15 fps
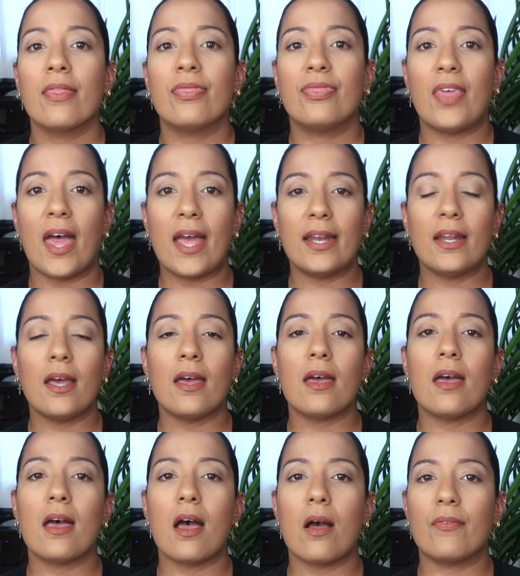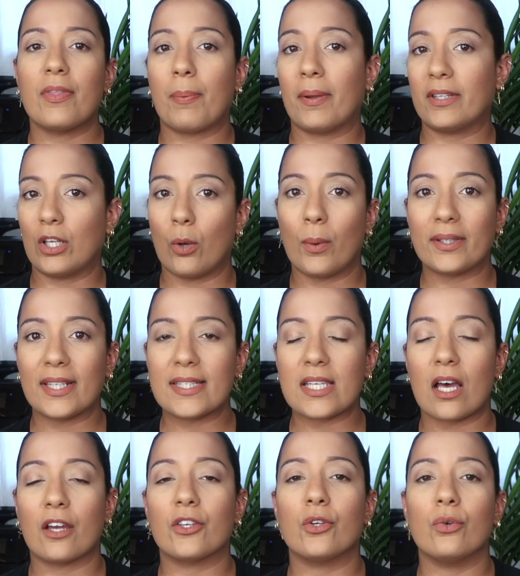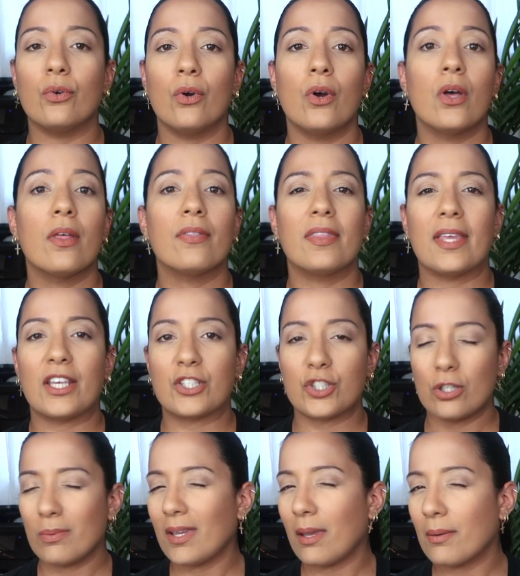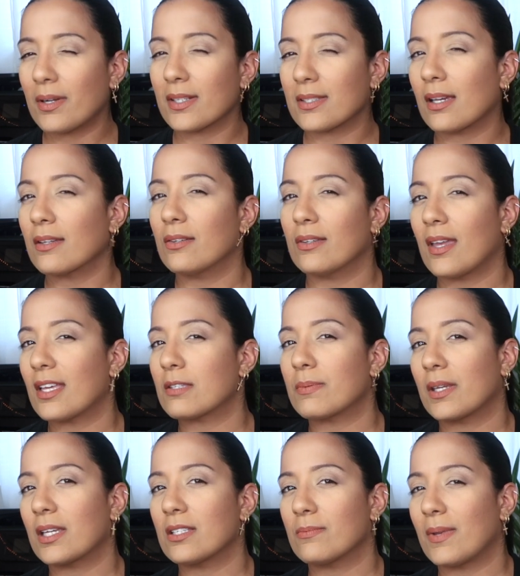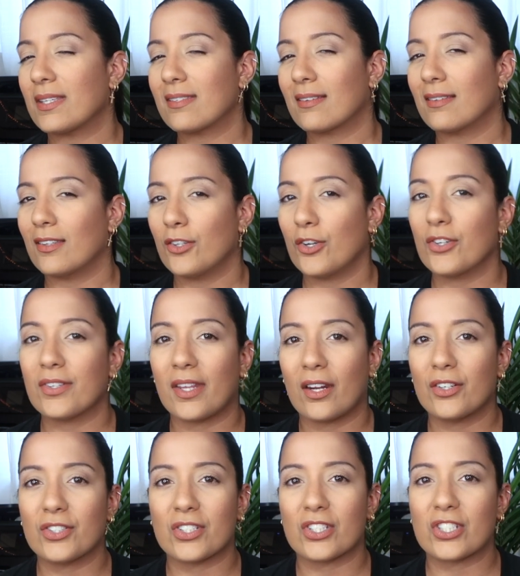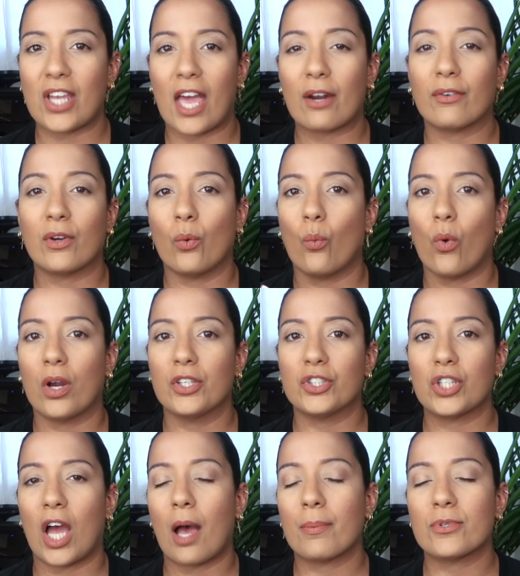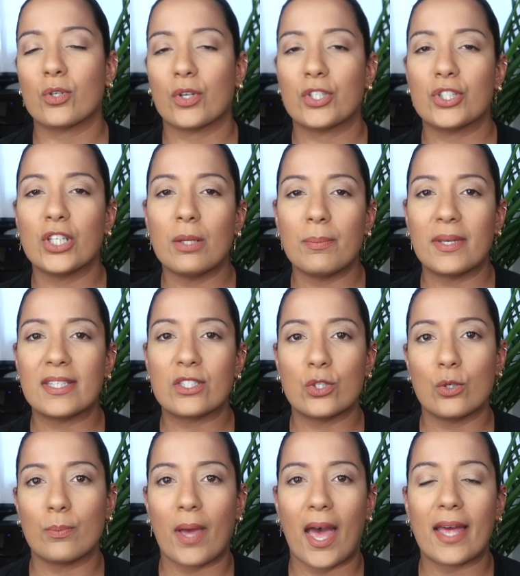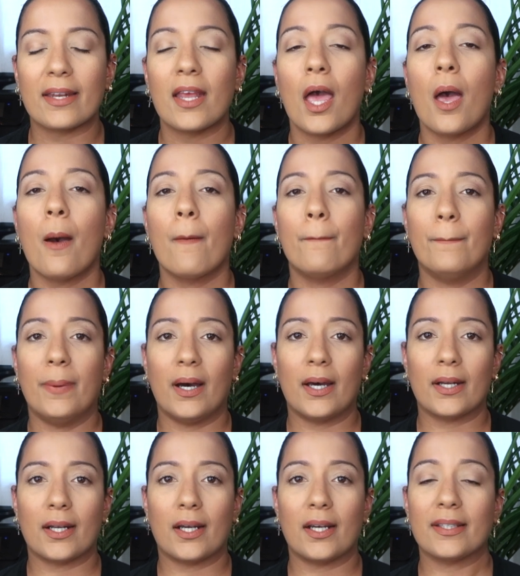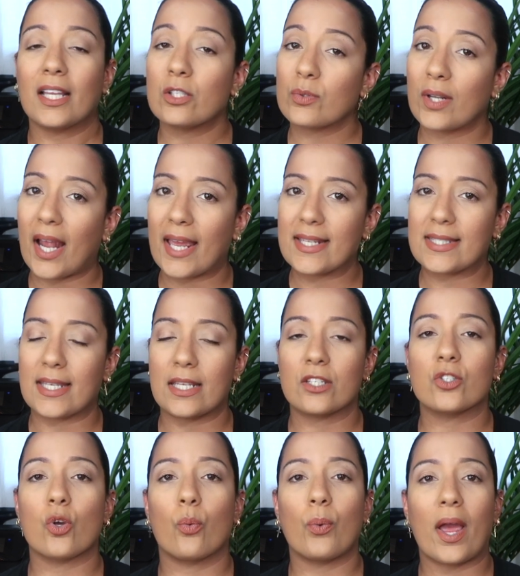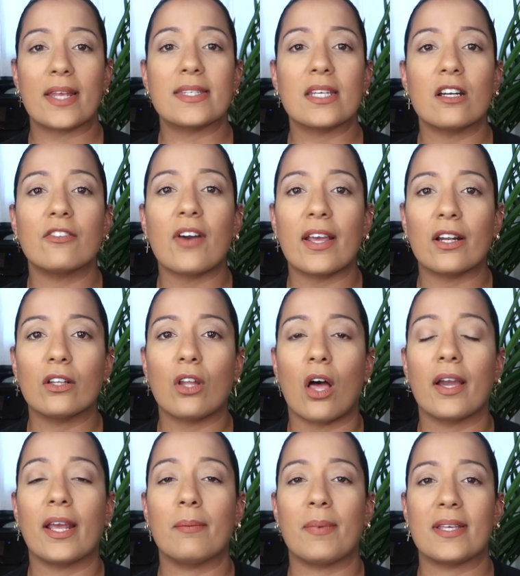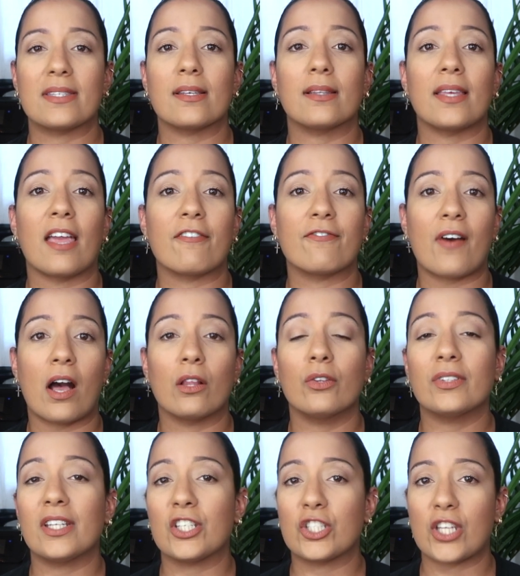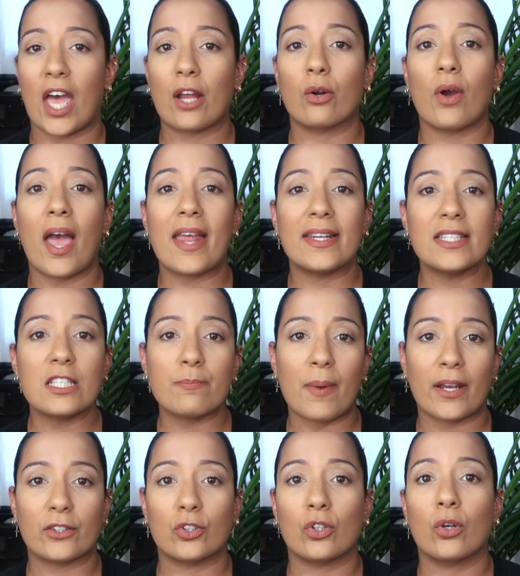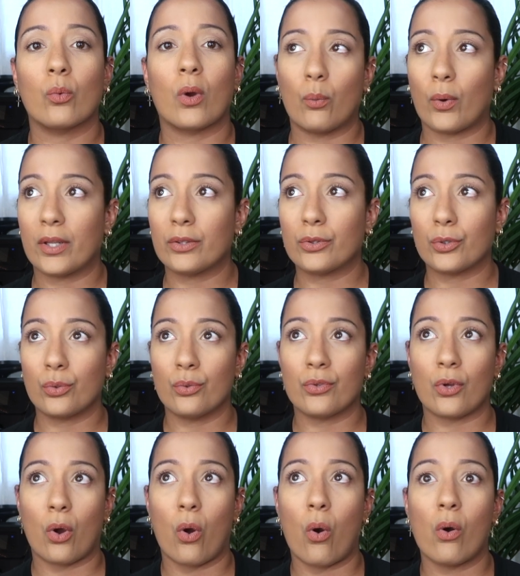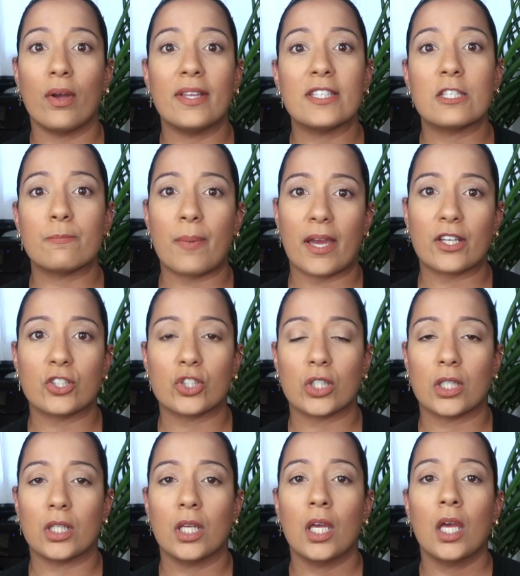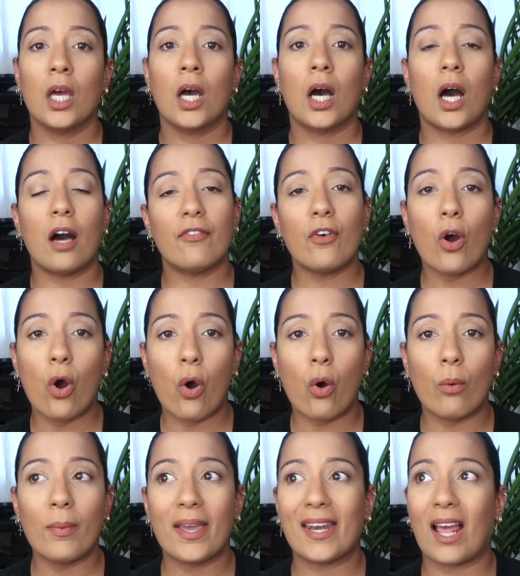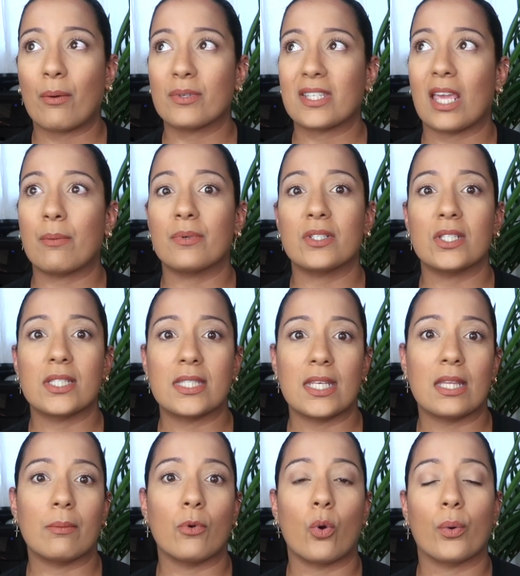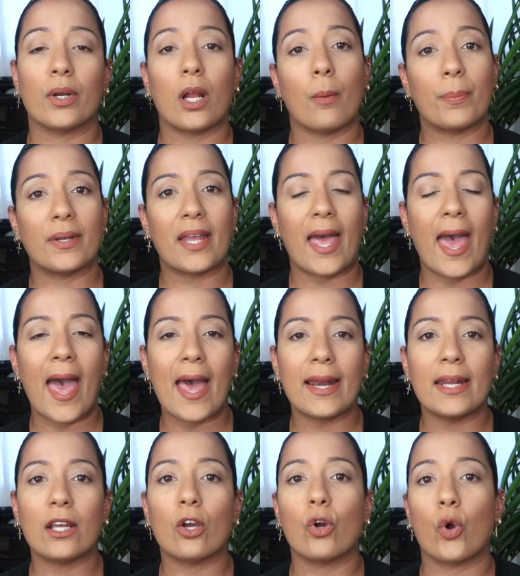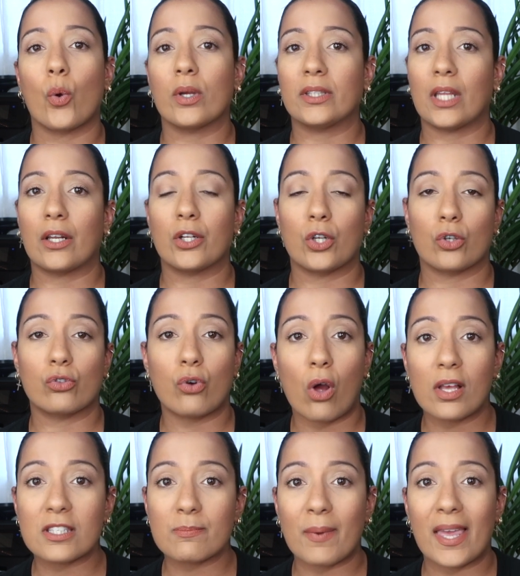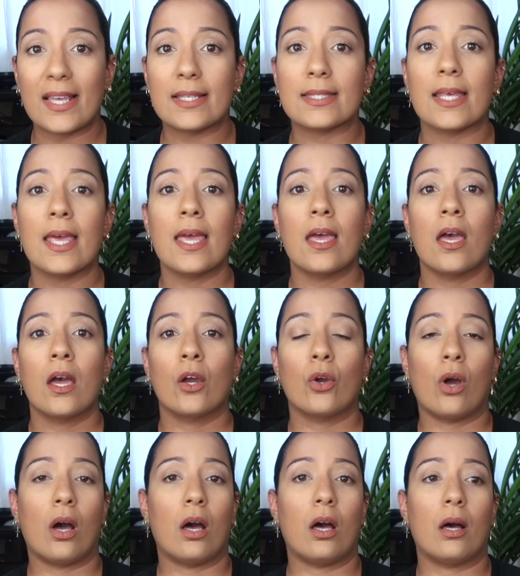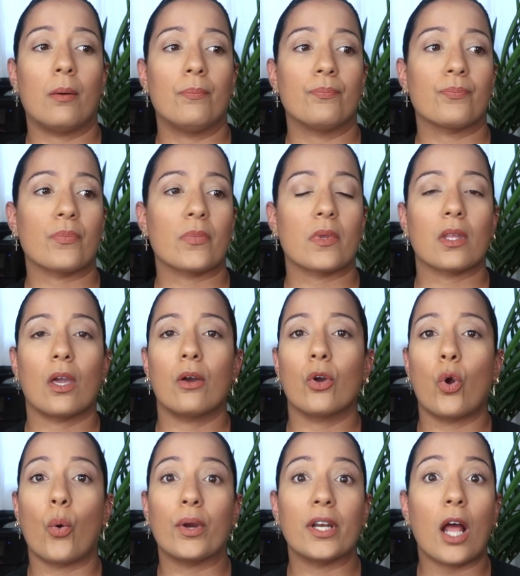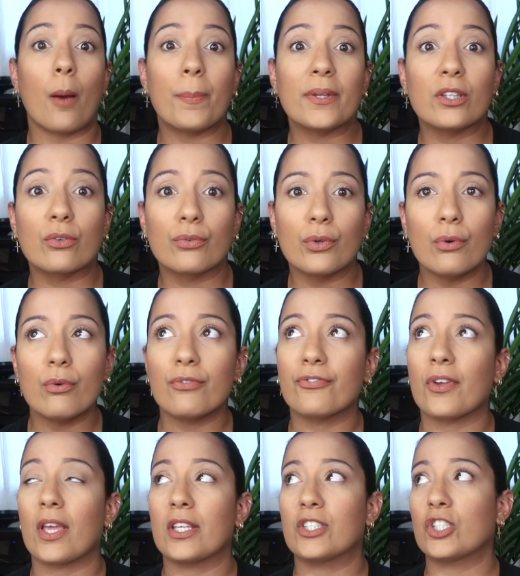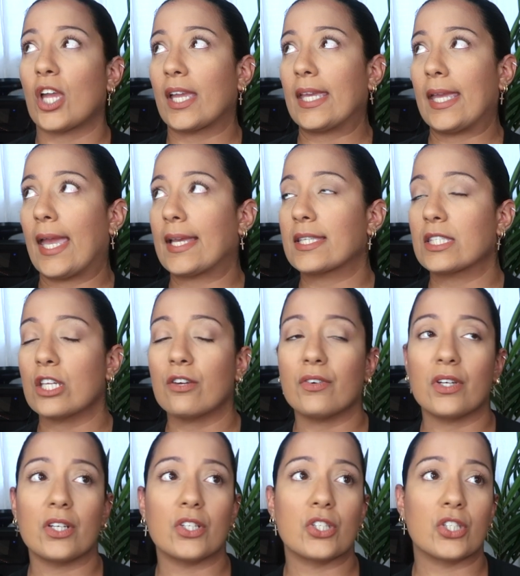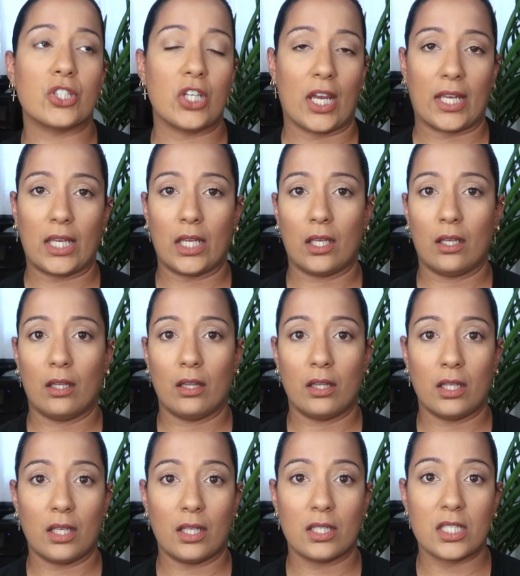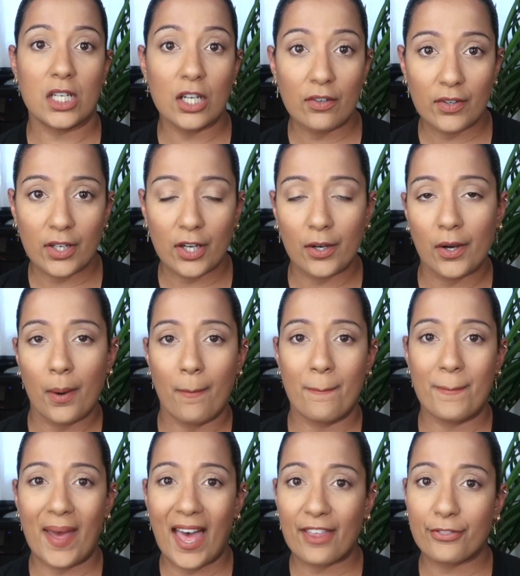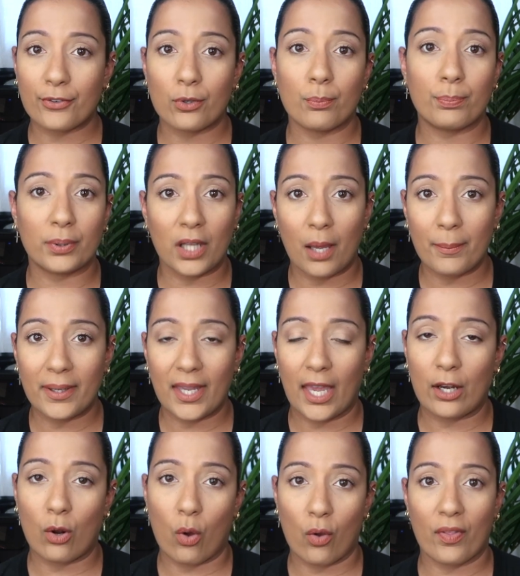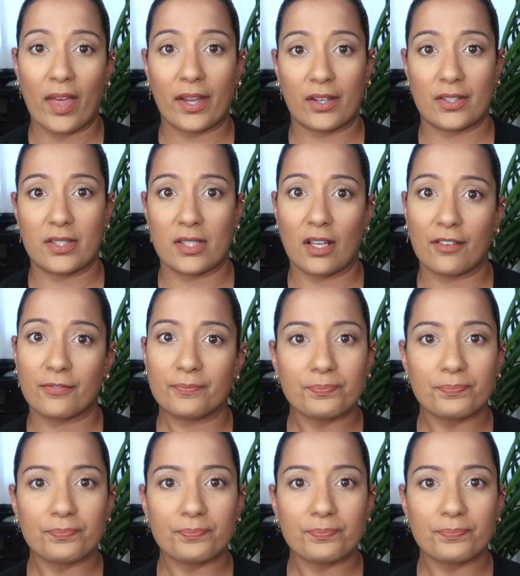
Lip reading: Then, depending on what they tell you, they should be able to tell you yes, because basically you're there just shadowing one job, so it shouldn't be too bad. But that's what I did. So I did a ride along, and basically I followed in shadow an inspector. We went through the whole inspection of a home, and I was able to see them going up in an attic, going down in a crawl space, going up in the roof, checking exteriors, checking the interior, bathroom, plumbing, and all that good stuff.